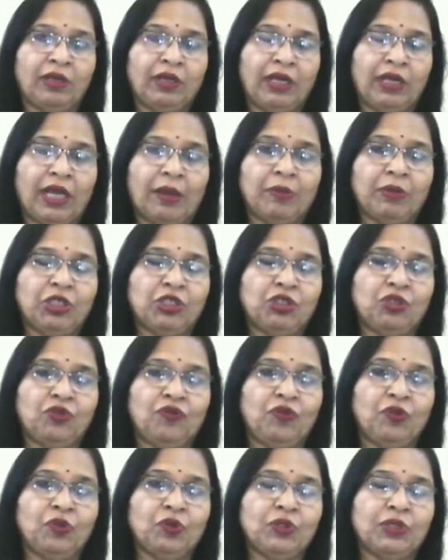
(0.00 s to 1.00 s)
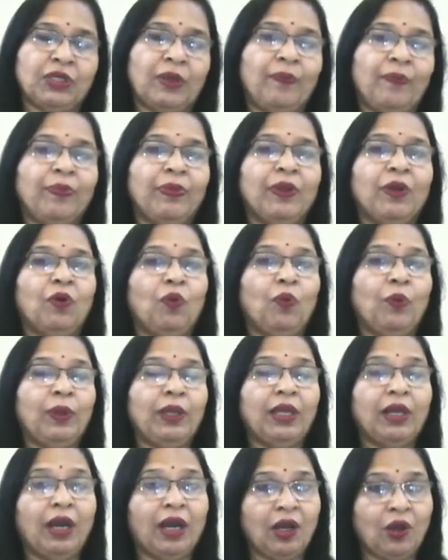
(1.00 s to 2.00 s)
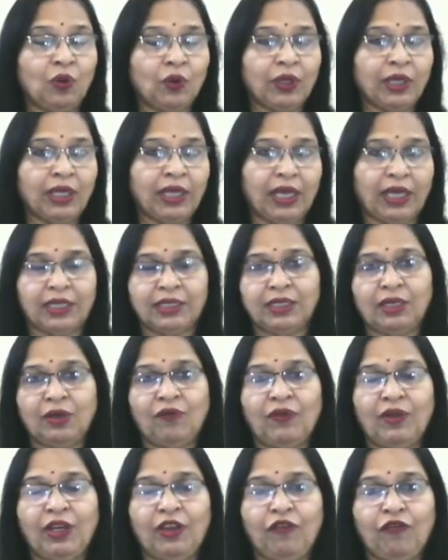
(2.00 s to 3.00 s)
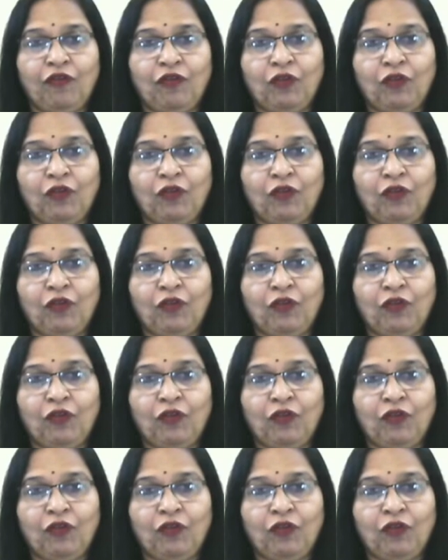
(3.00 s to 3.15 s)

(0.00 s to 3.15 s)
damage to future, we are looking at a very